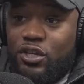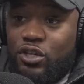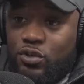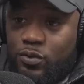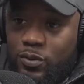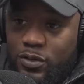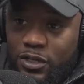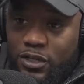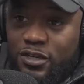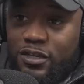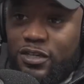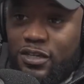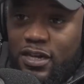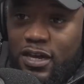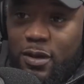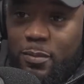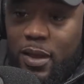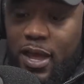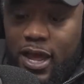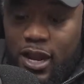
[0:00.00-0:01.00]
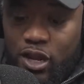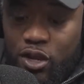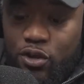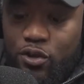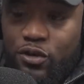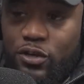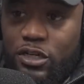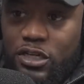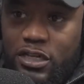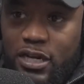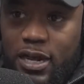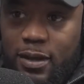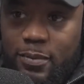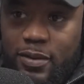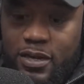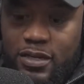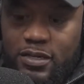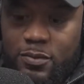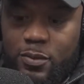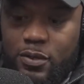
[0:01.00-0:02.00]
You're doing your job. And your
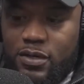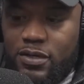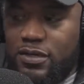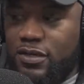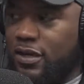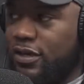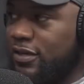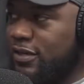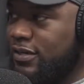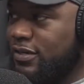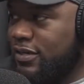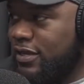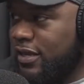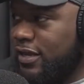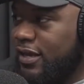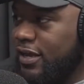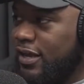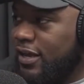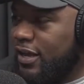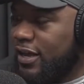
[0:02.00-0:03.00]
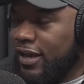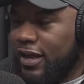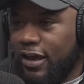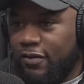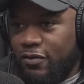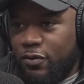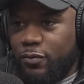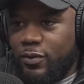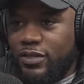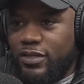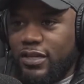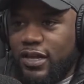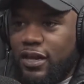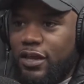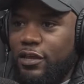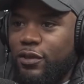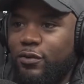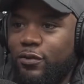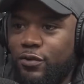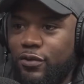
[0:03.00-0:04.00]
job is, because you understand, everyone's not
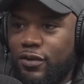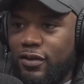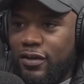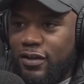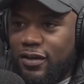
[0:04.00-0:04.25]
a you.